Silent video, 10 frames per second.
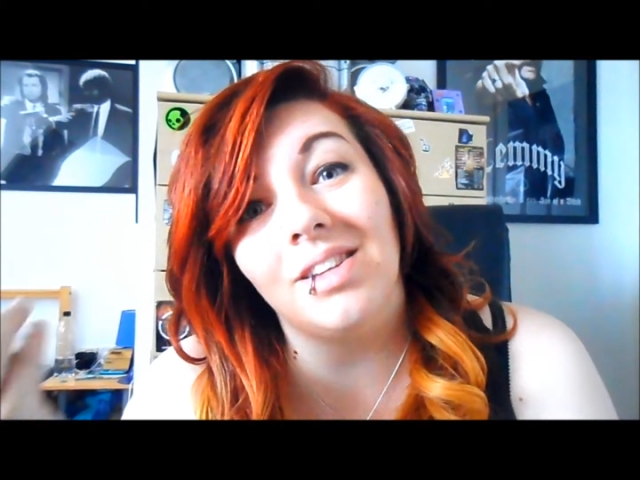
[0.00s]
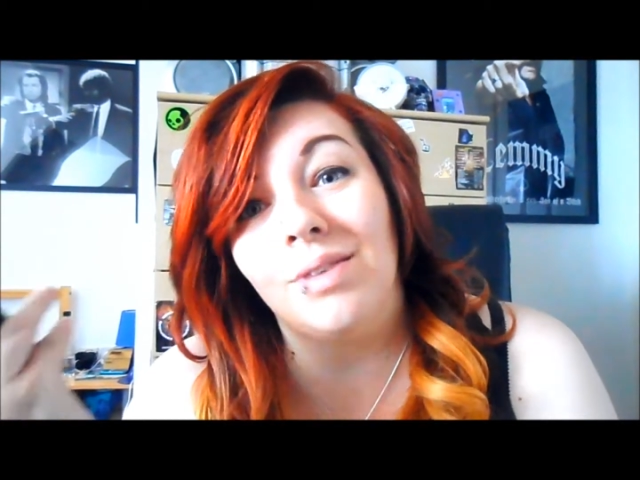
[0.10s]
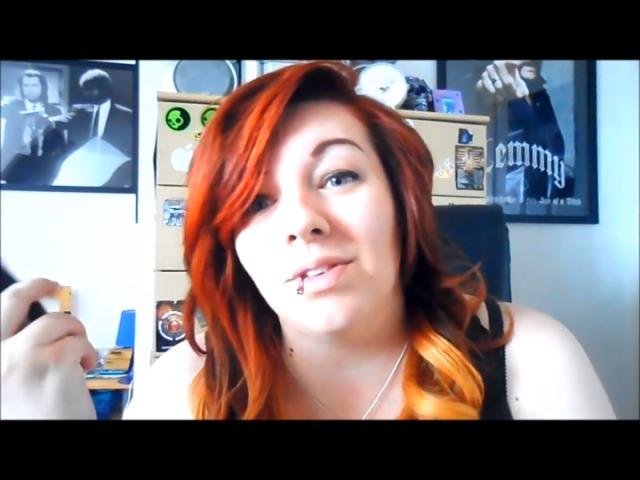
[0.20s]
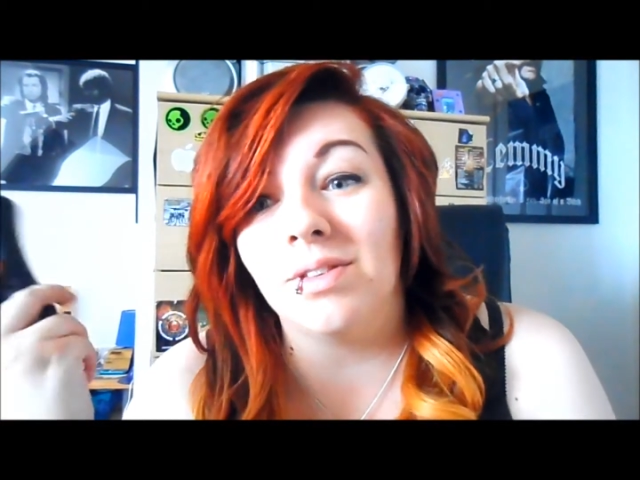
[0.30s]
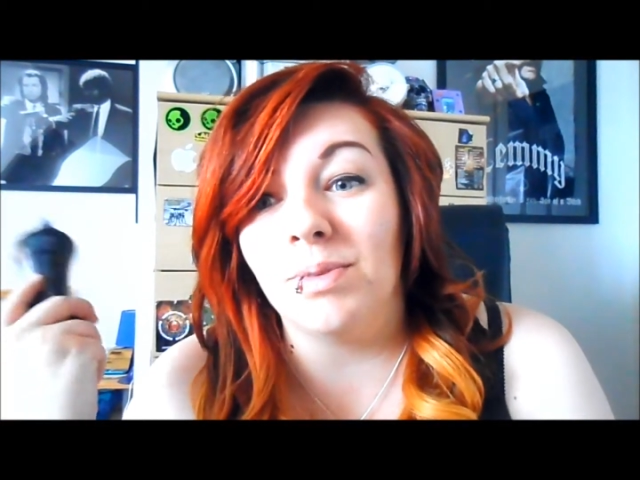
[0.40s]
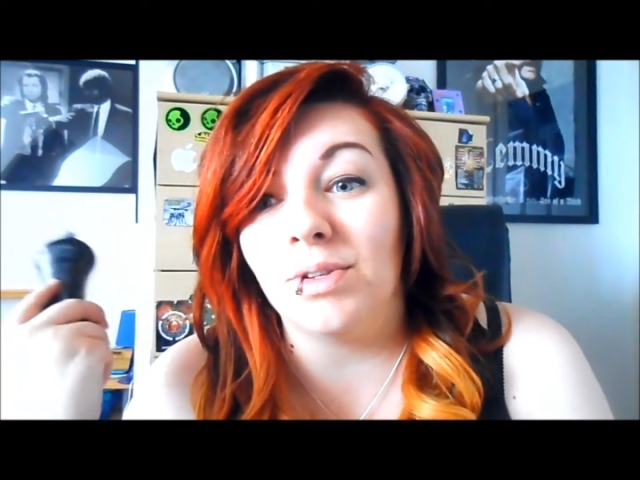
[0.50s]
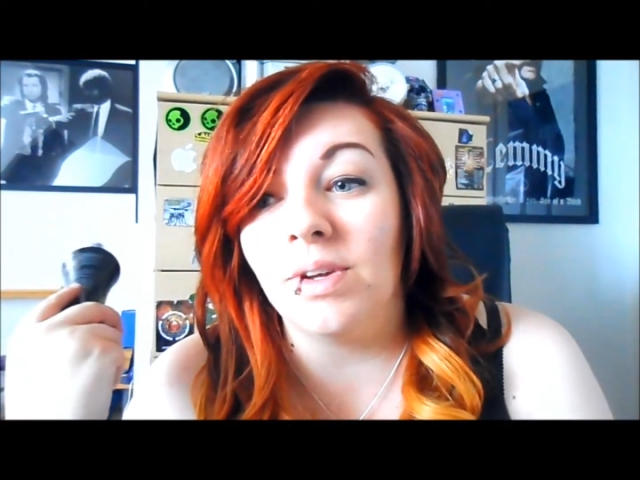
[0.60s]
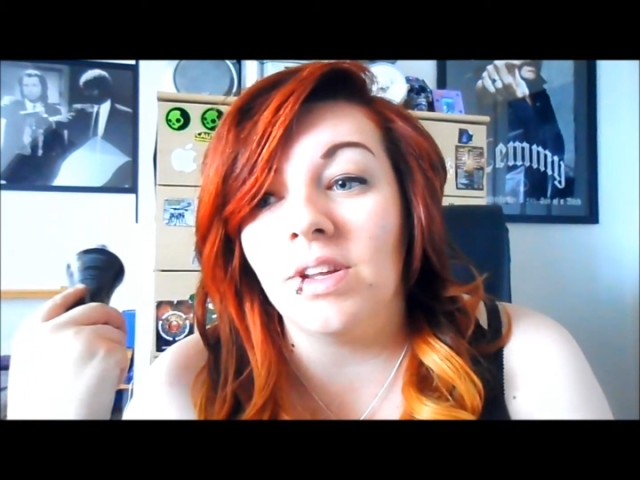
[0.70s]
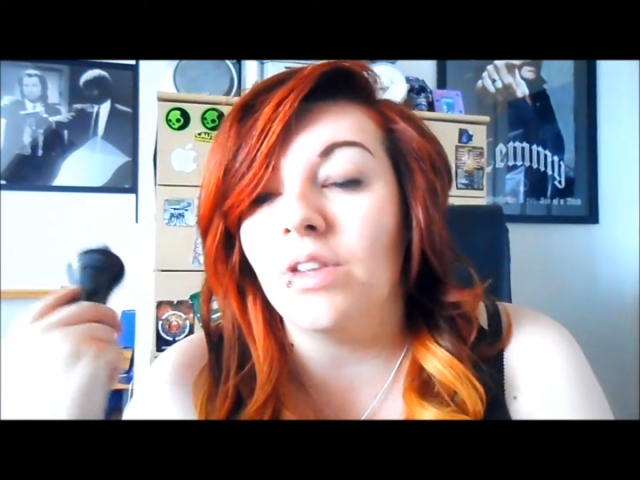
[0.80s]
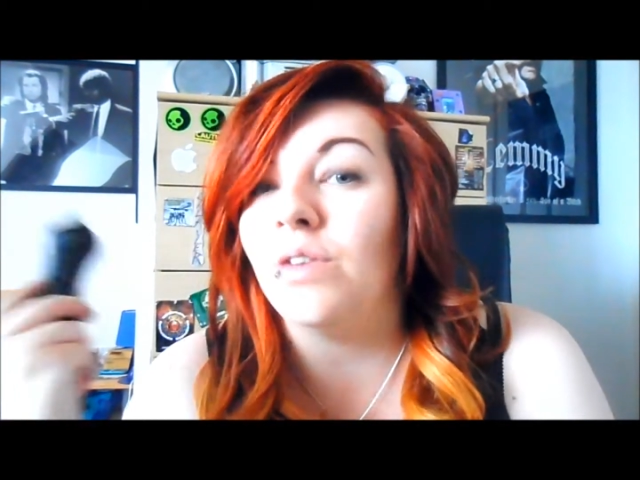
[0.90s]
the difference
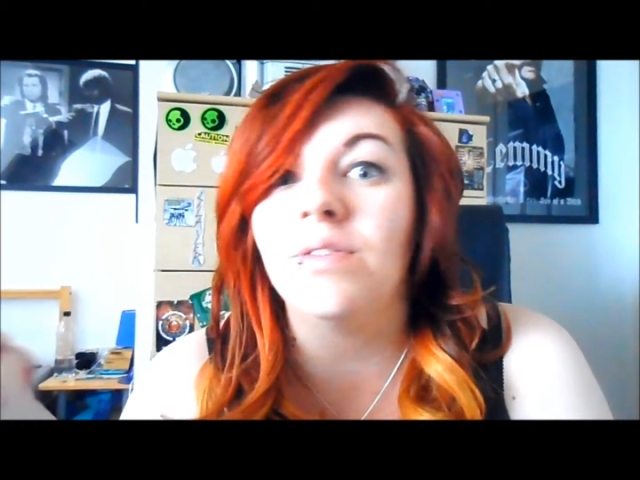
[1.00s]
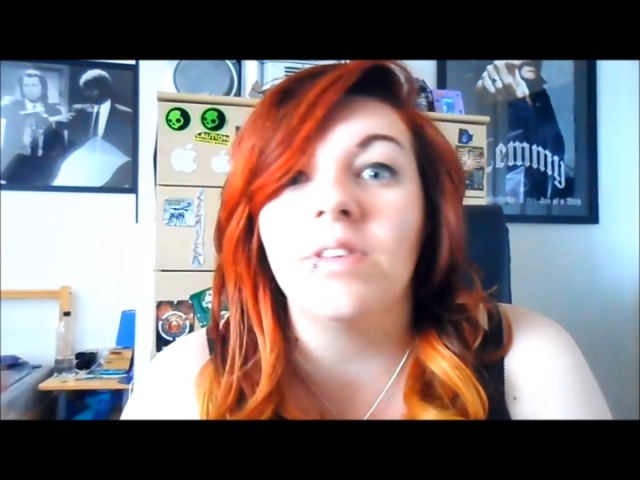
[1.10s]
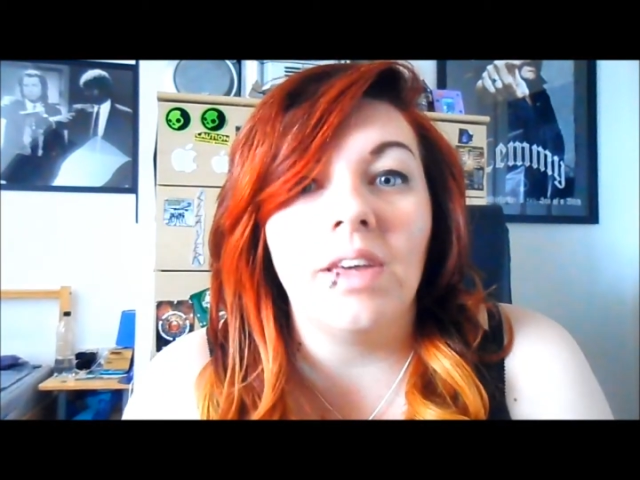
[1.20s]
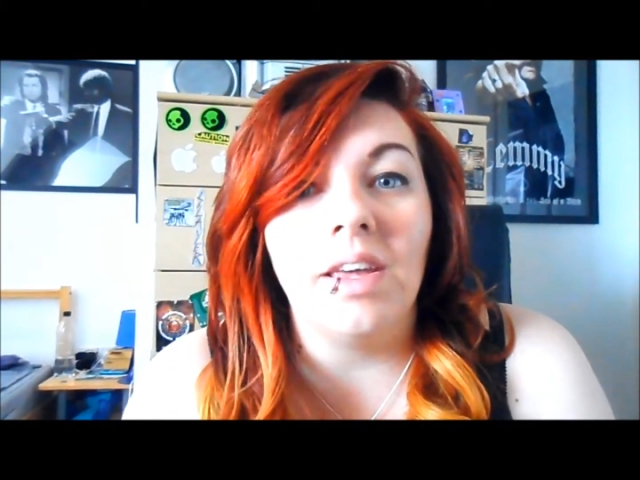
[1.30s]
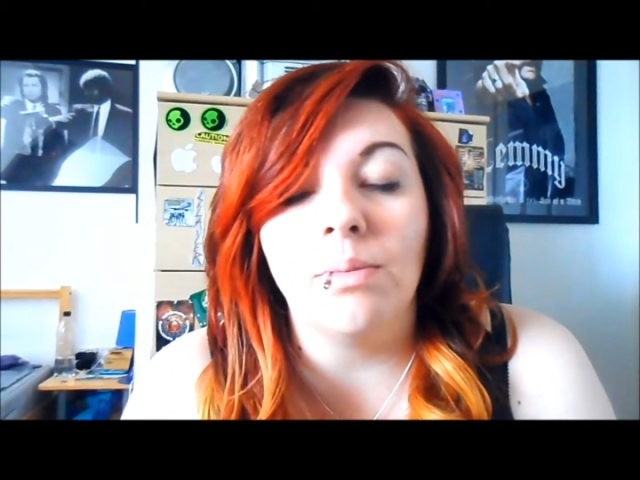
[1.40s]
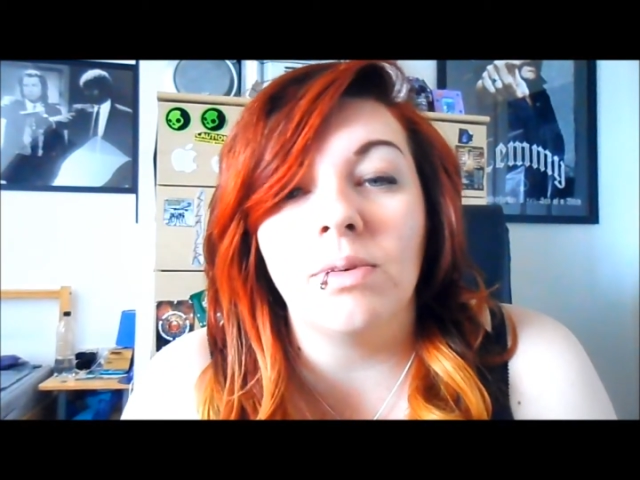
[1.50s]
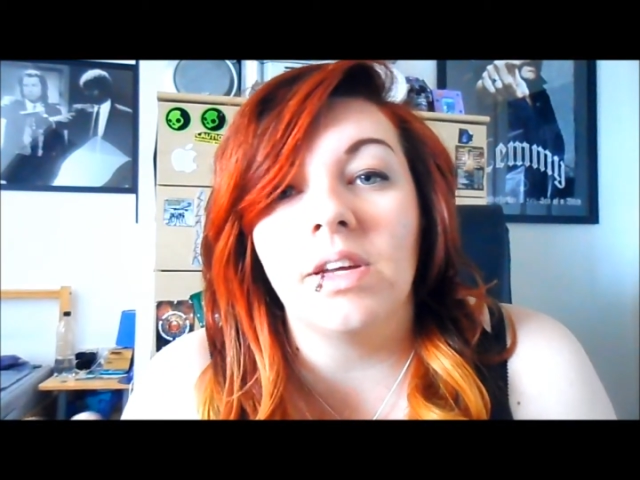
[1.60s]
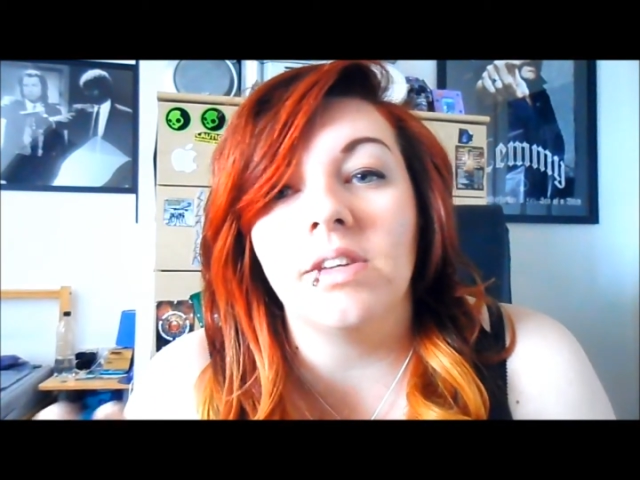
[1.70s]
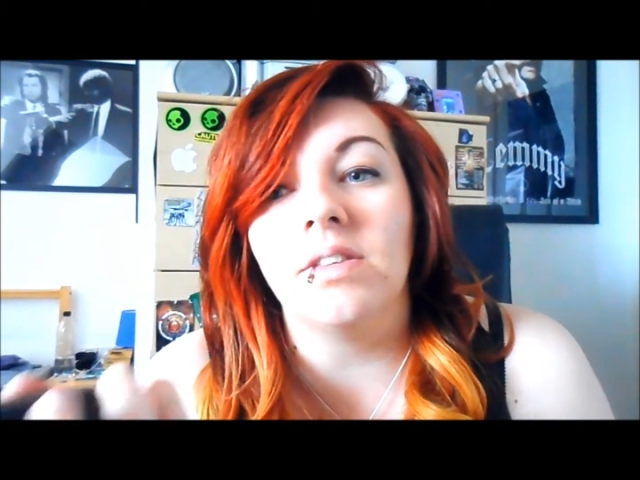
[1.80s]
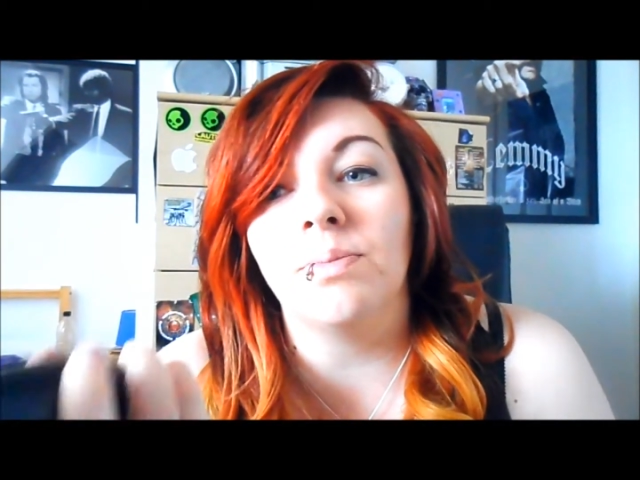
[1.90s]
between using a heat
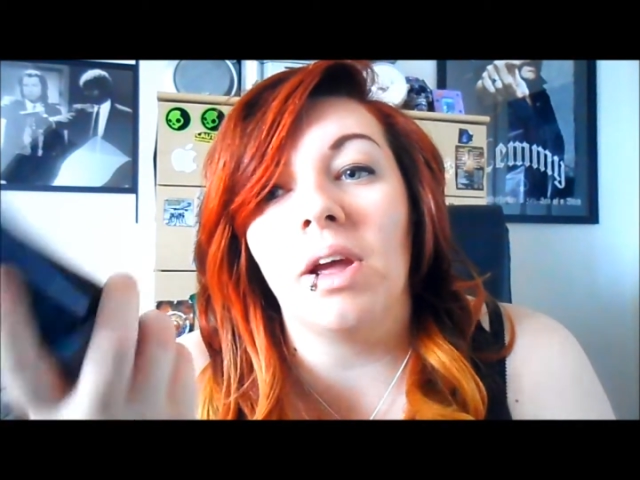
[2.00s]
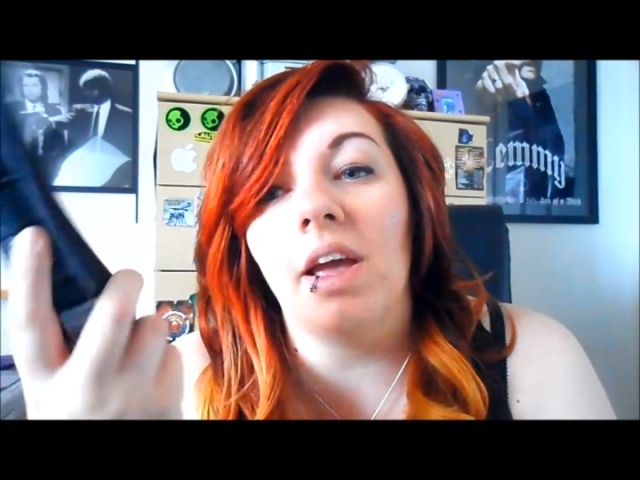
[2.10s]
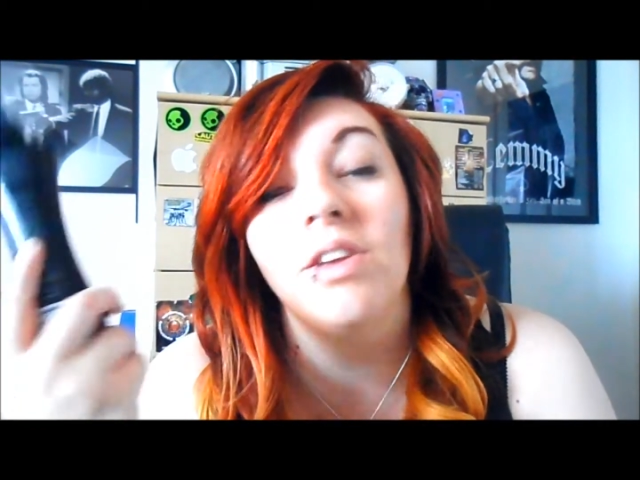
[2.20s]
protector spray